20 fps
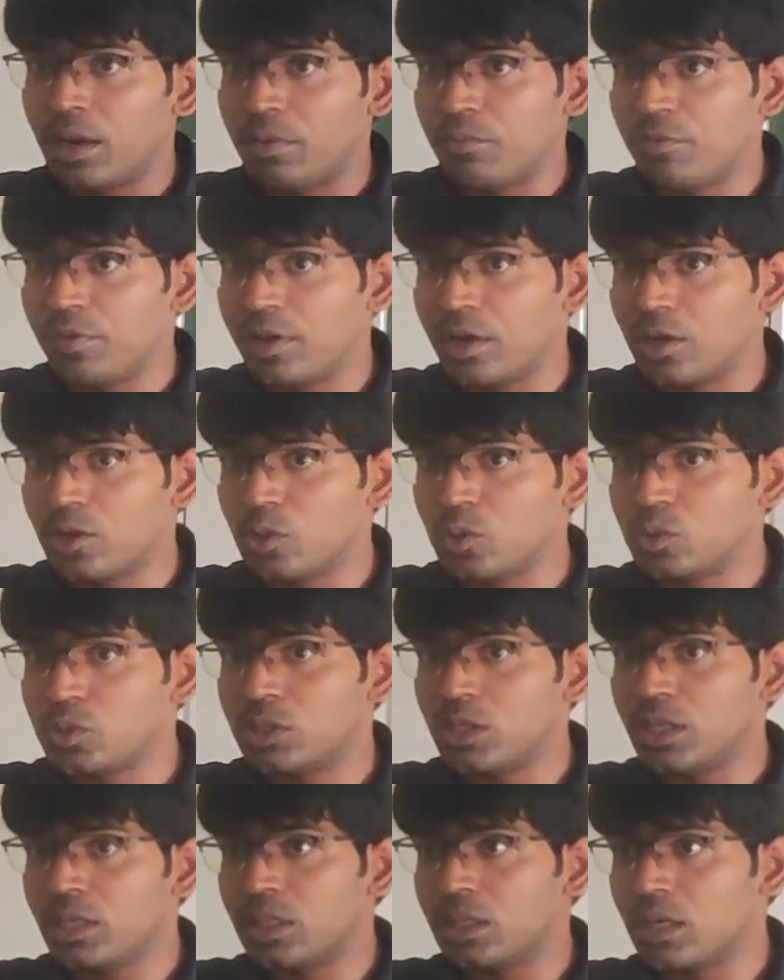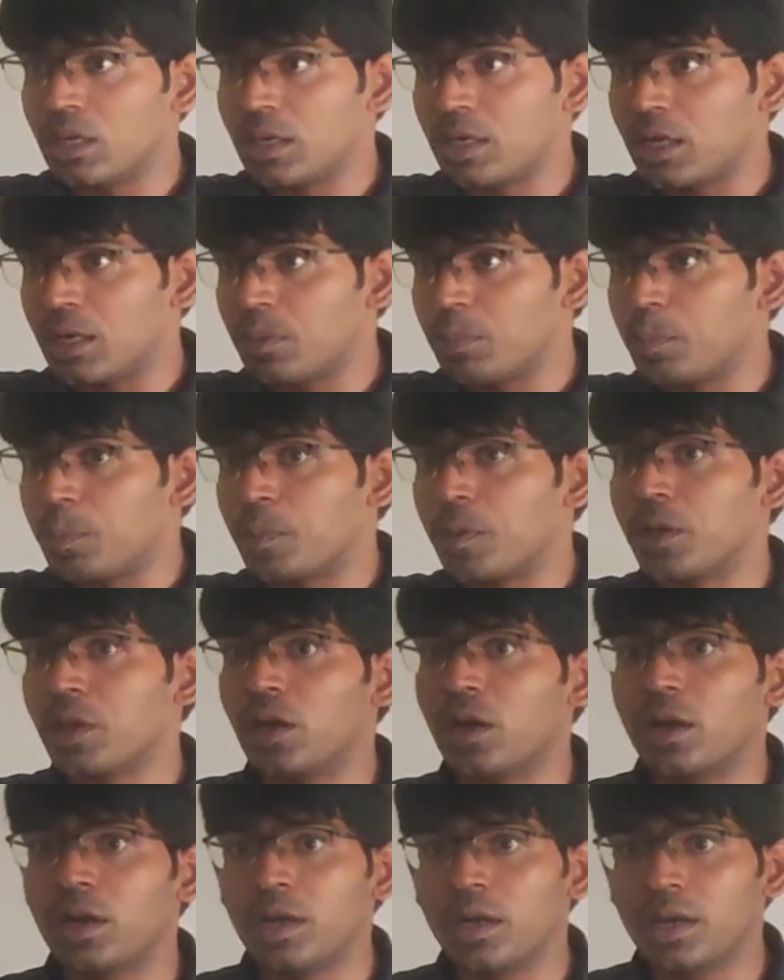we are using the term
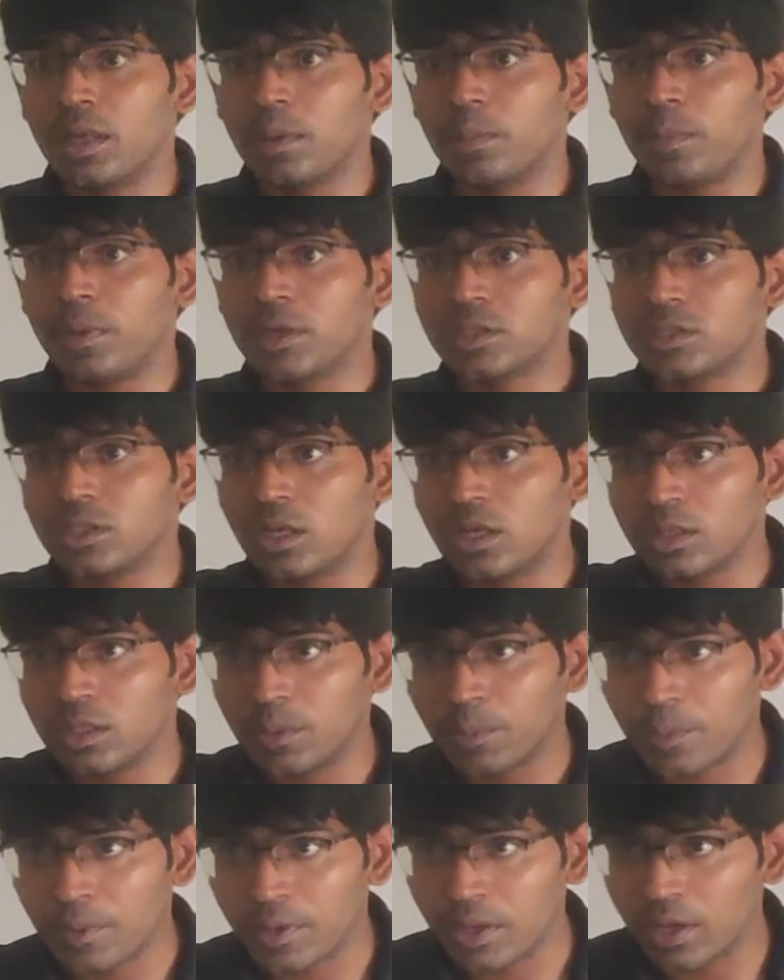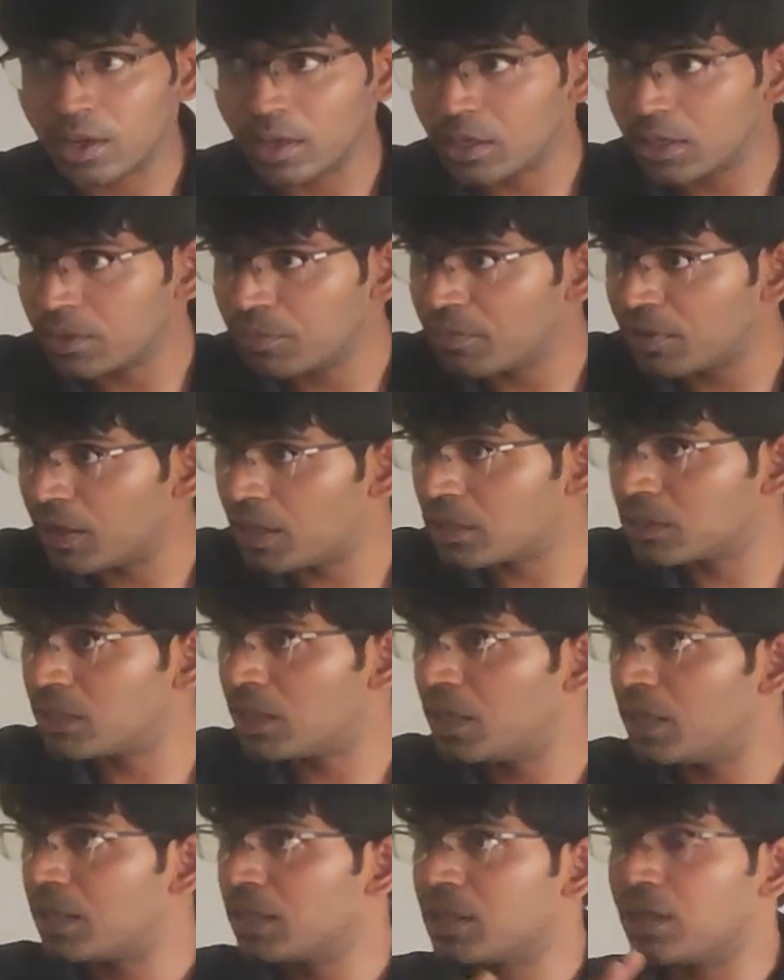priority. Based on the priority, we are
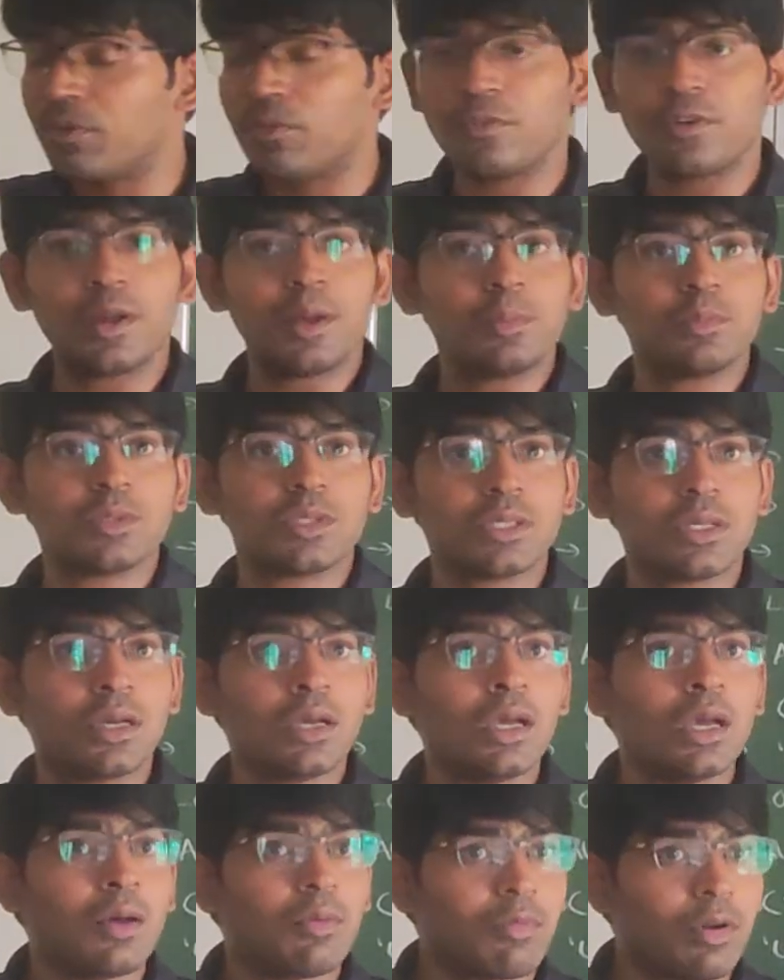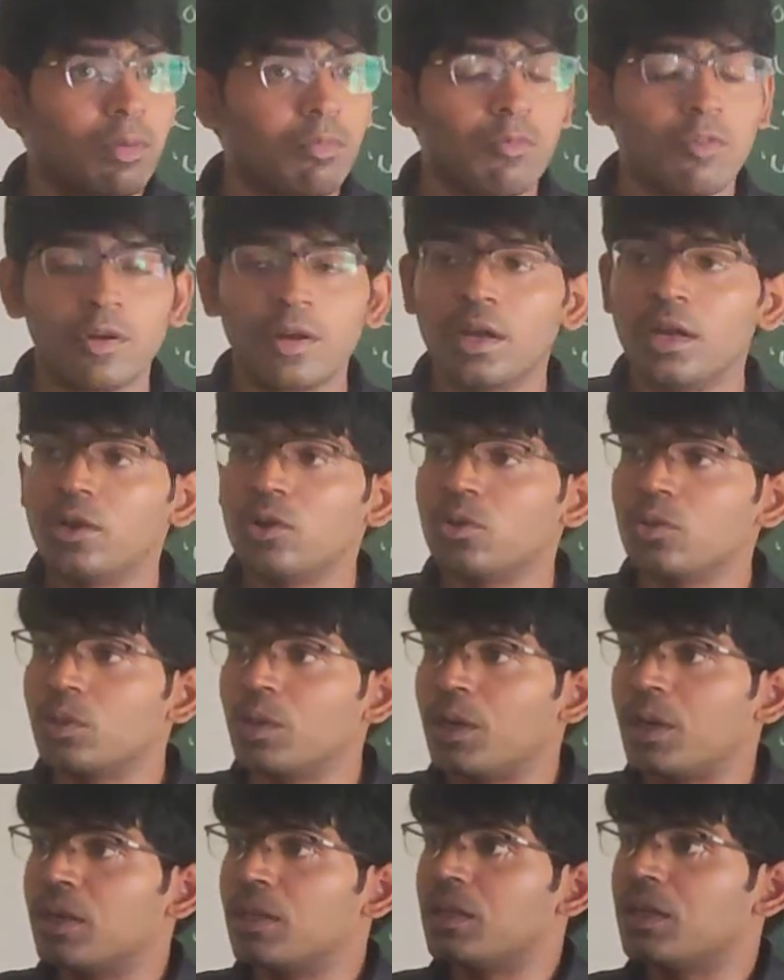sending the frames from one end to
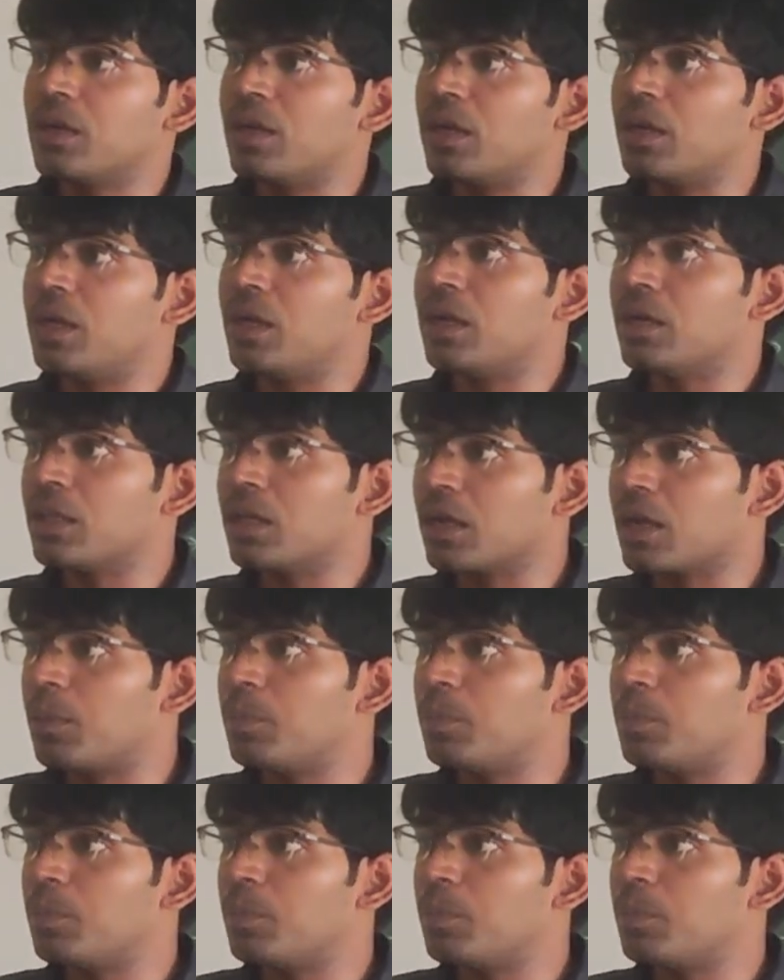the another end, and the